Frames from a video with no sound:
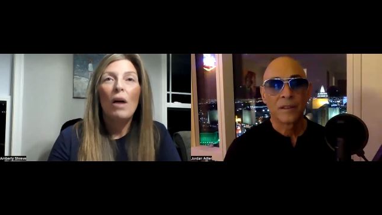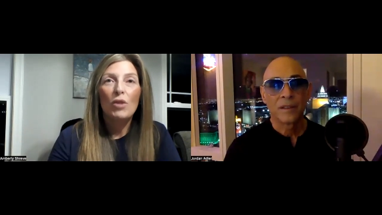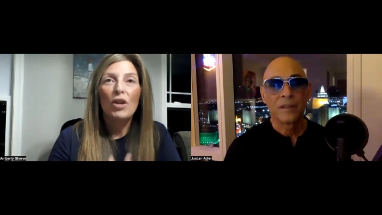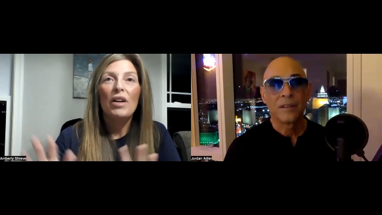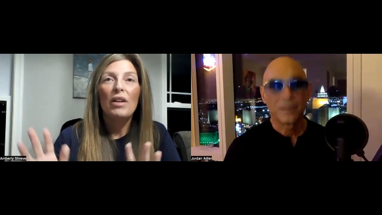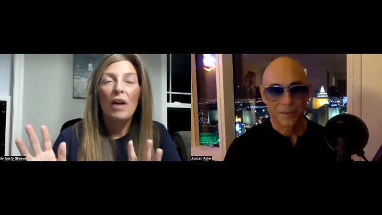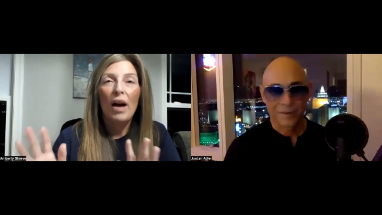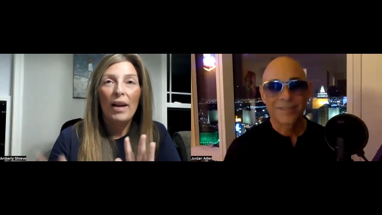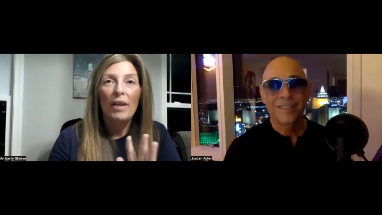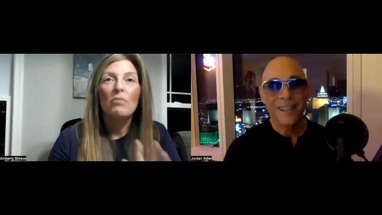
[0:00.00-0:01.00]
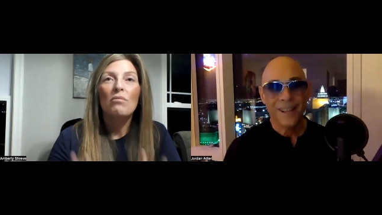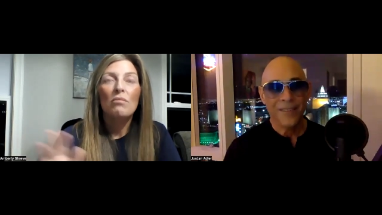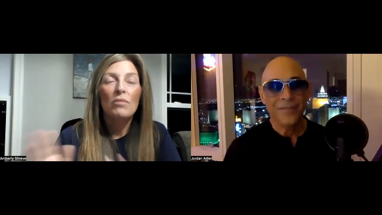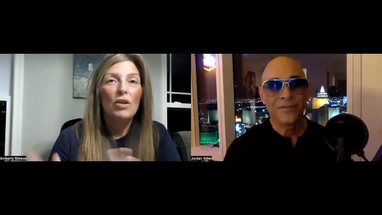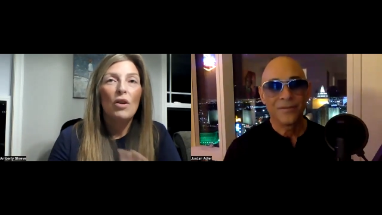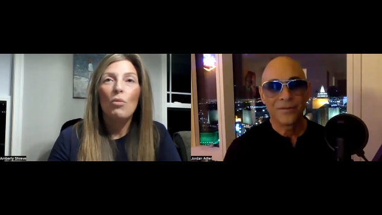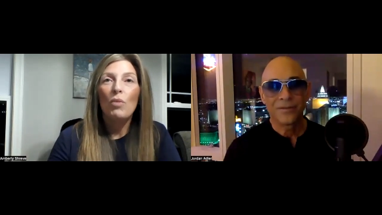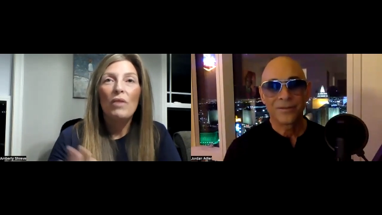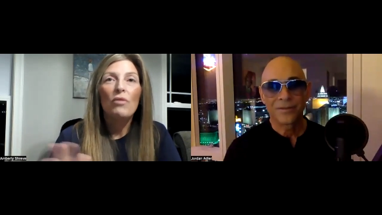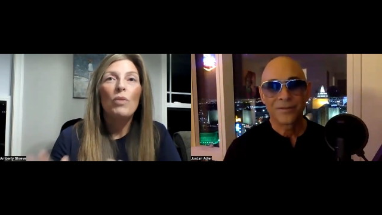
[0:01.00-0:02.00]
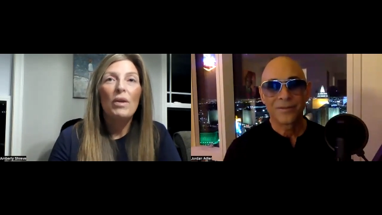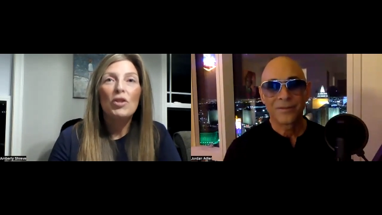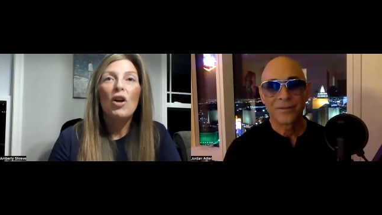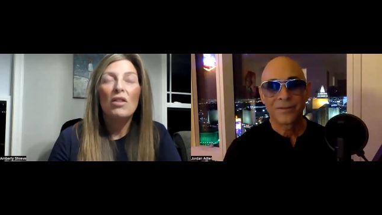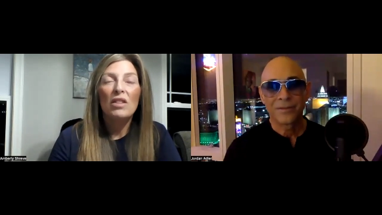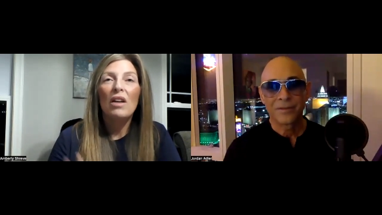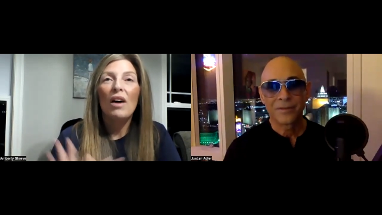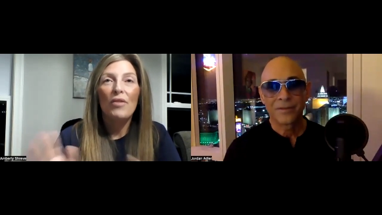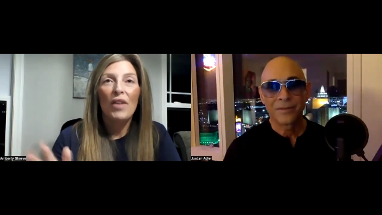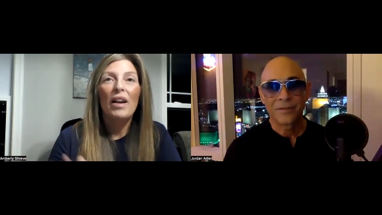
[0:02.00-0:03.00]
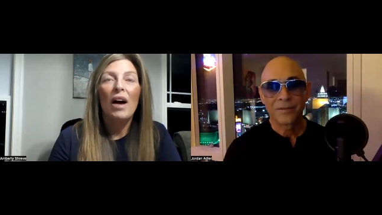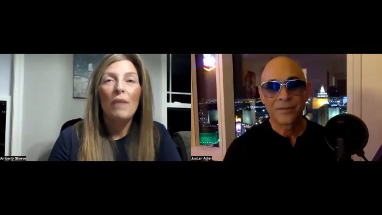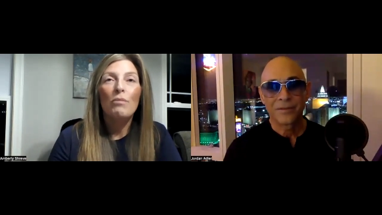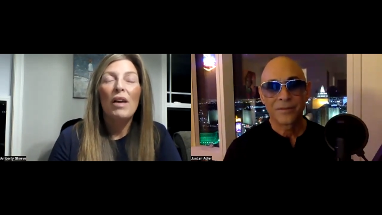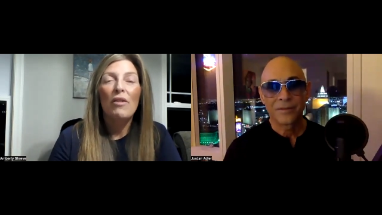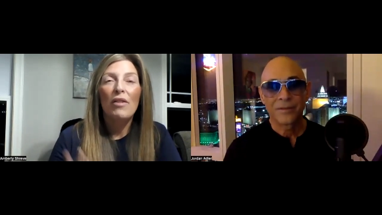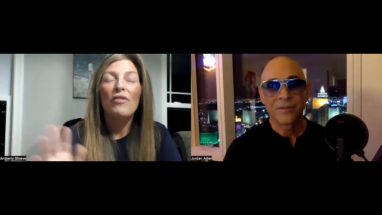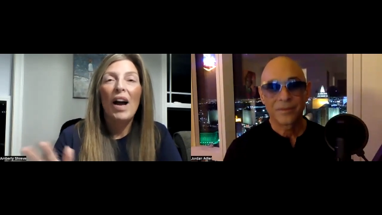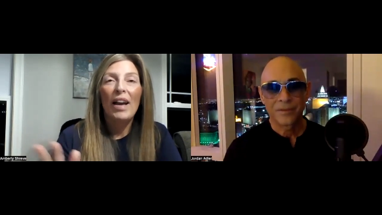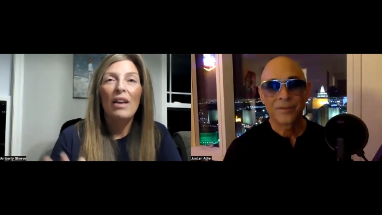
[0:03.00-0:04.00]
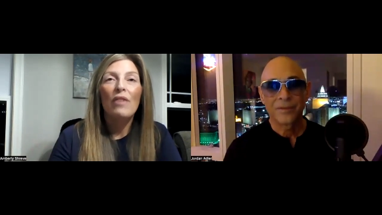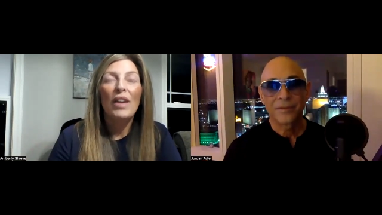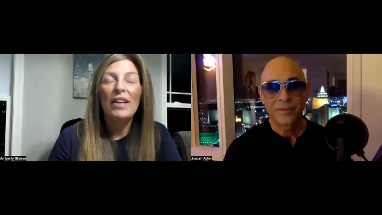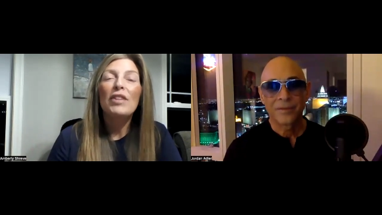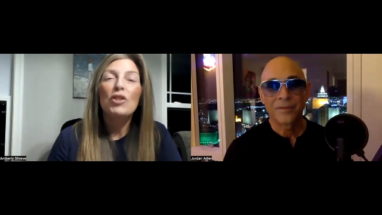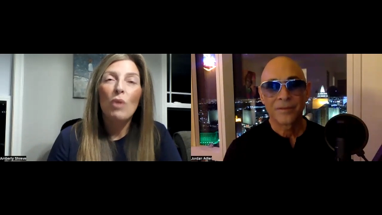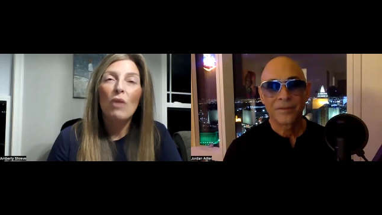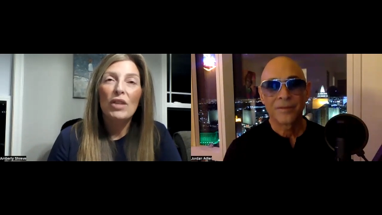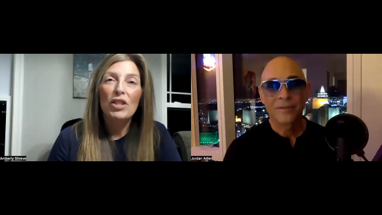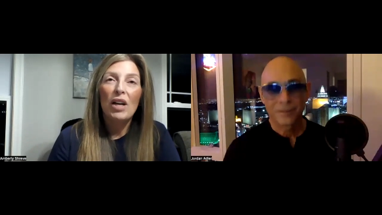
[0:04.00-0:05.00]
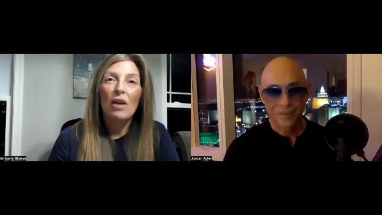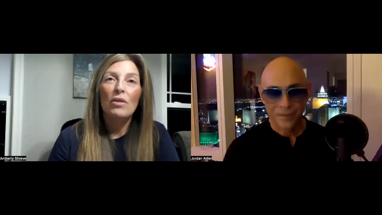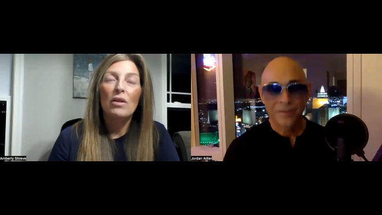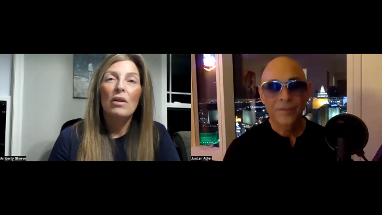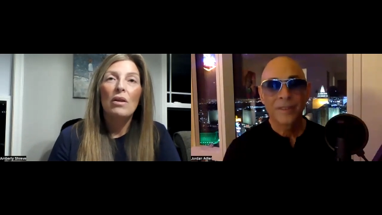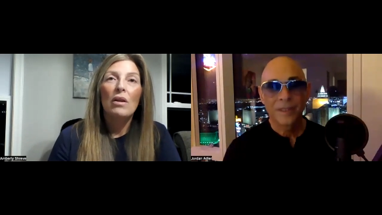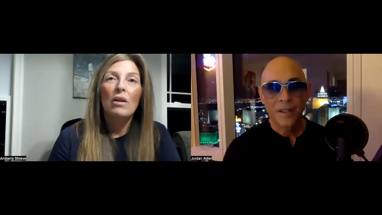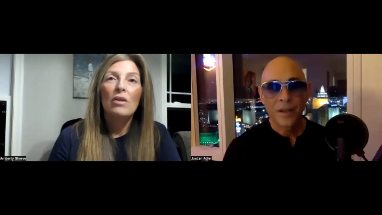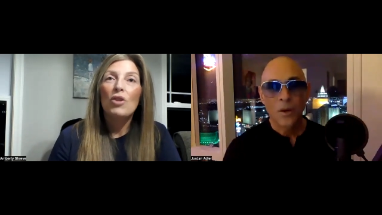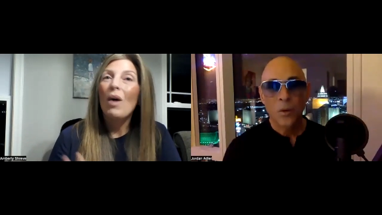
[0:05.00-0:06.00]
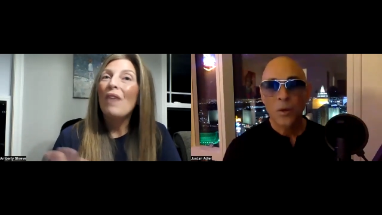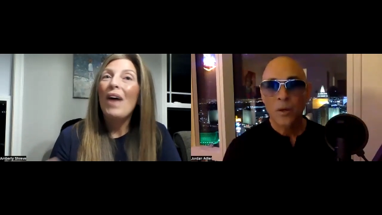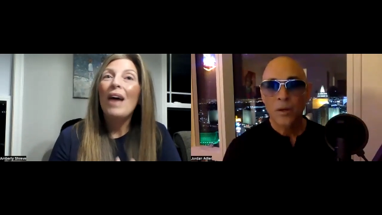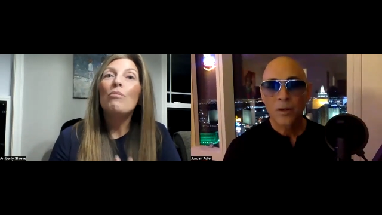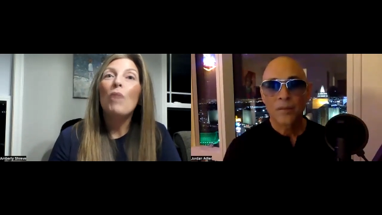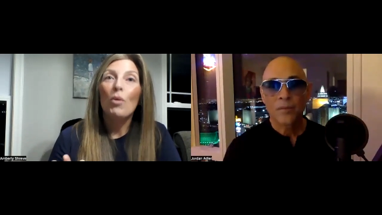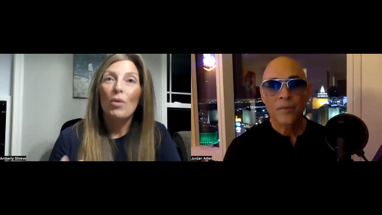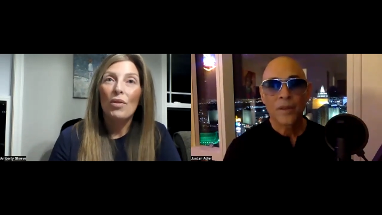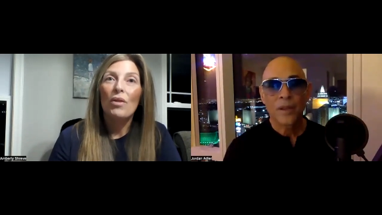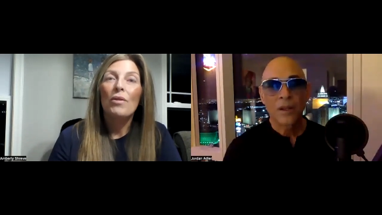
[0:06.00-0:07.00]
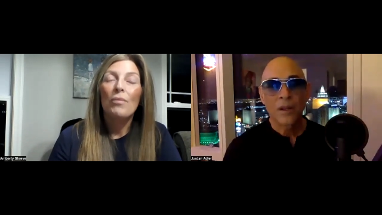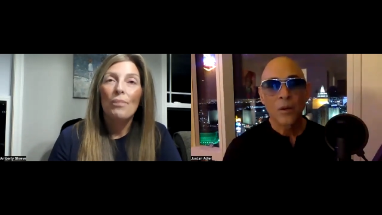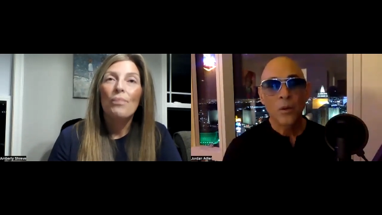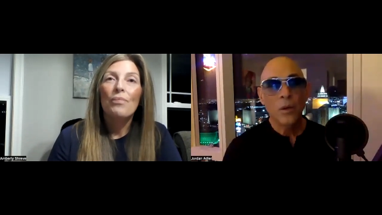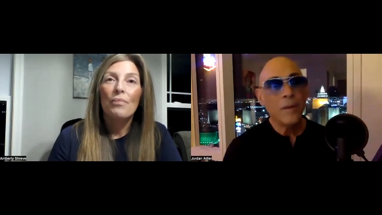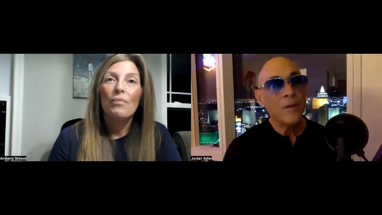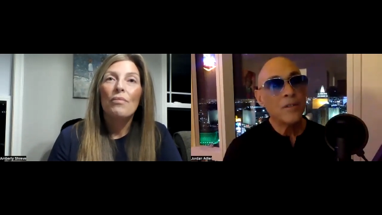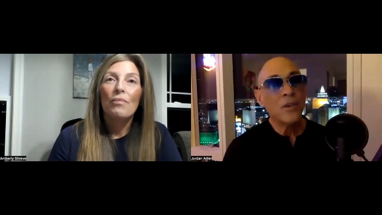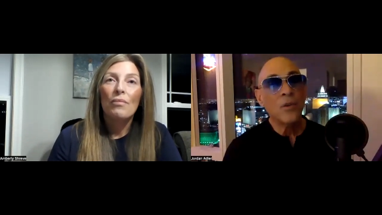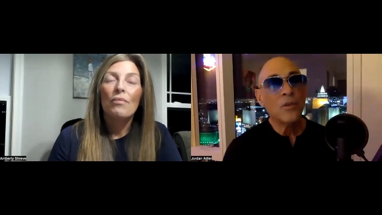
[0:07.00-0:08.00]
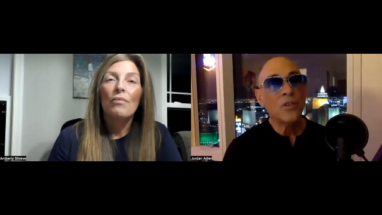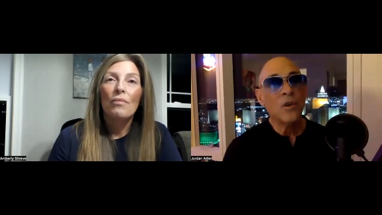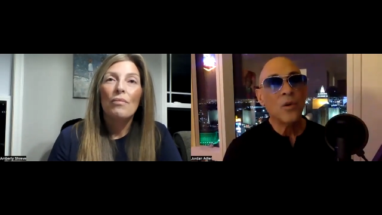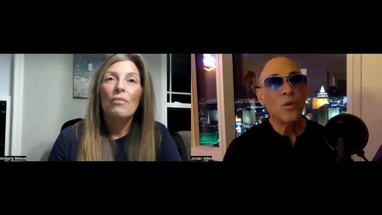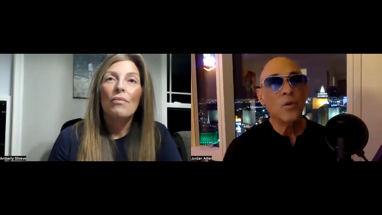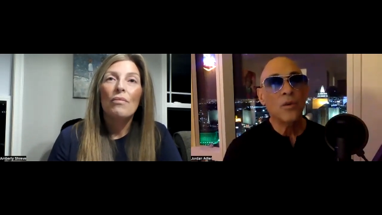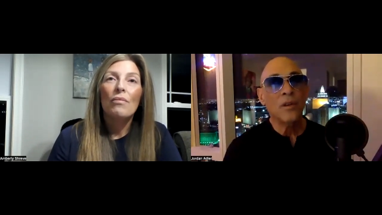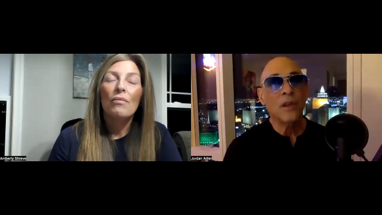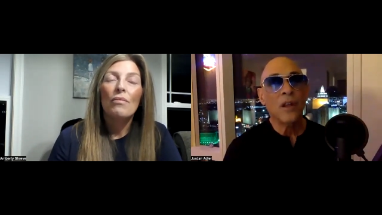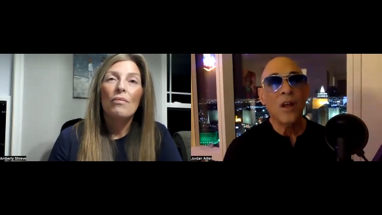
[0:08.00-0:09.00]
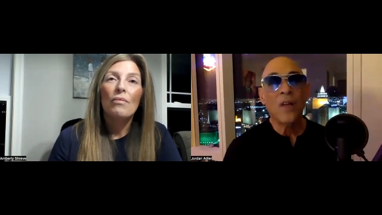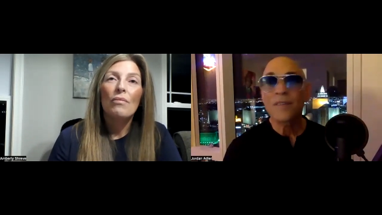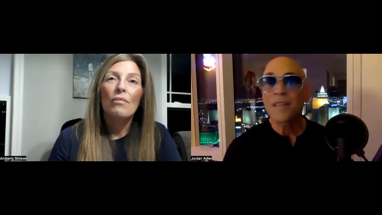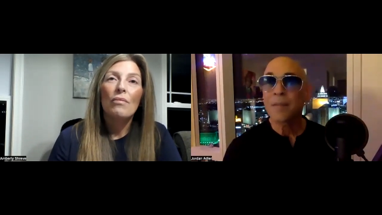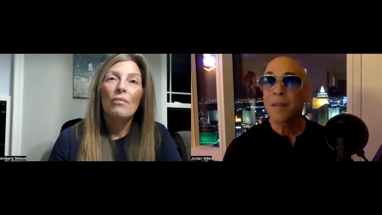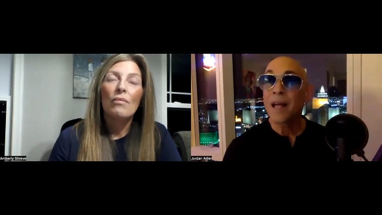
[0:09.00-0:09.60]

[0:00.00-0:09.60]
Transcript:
Speaker 1: I'm good. I, yeah. you know, we we've talked enough that I'm. If, if I if I need you, I'll reach out."
Speaker 2: So I've had both. What about so so uh, along the same